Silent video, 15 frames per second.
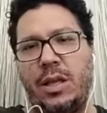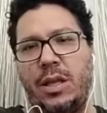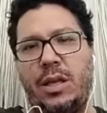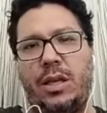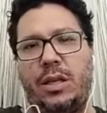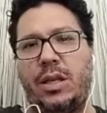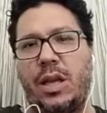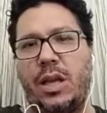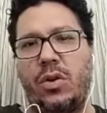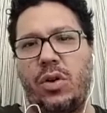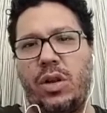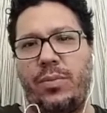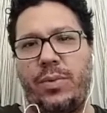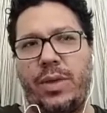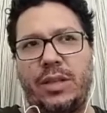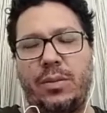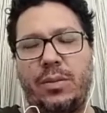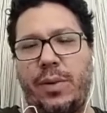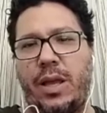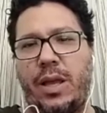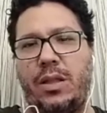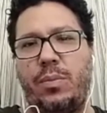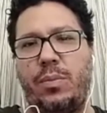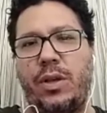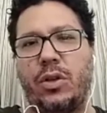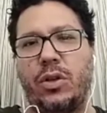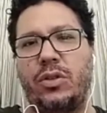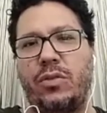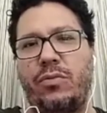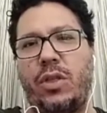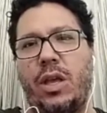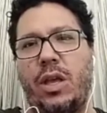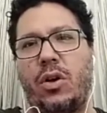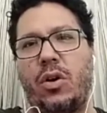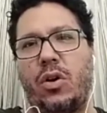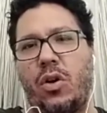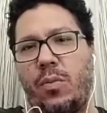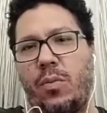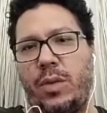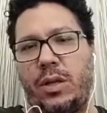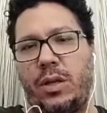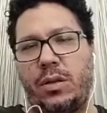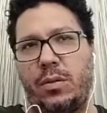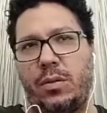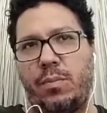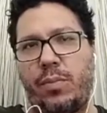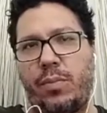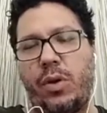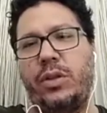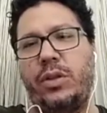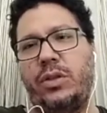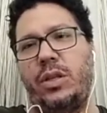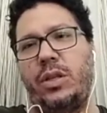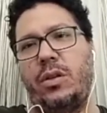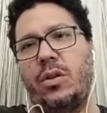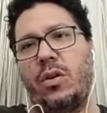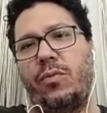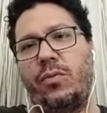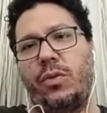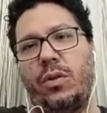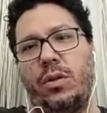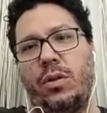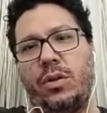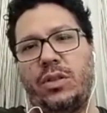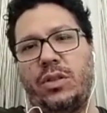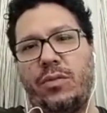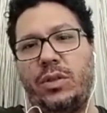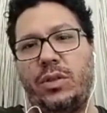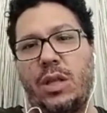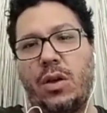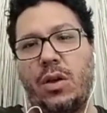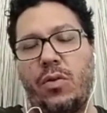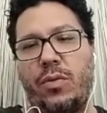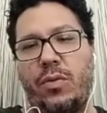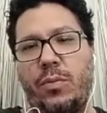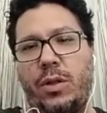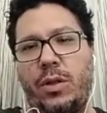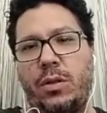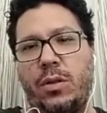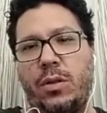It can only be explained because of the economic policy of the Chavista government.